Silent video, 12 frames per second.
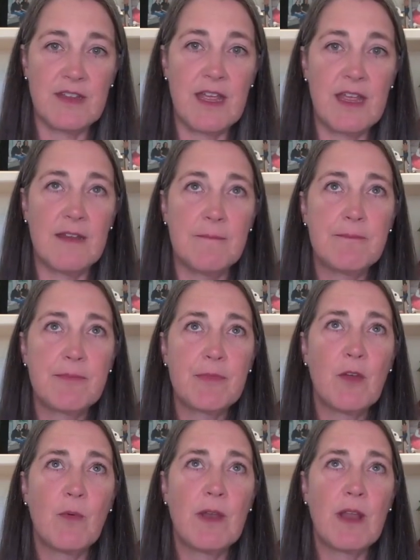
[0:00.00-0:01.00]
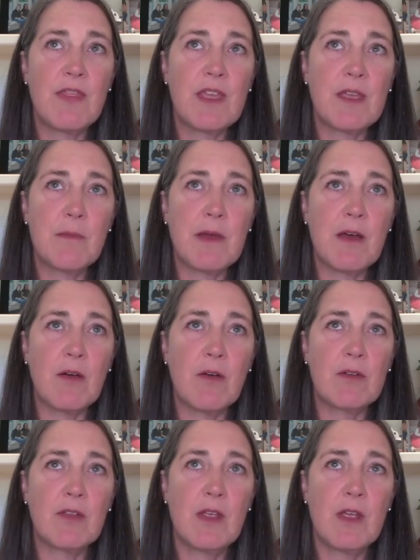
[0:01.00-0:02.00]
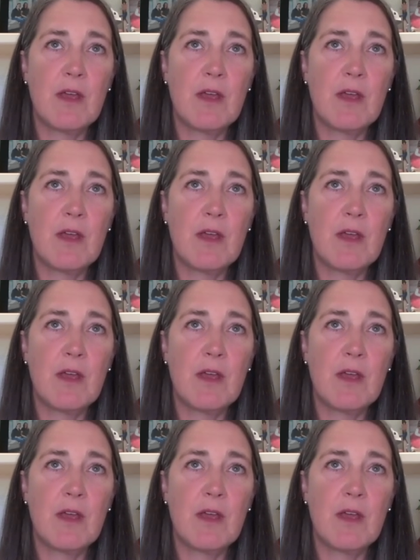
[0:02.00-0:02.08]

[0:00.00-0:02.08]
And when I think about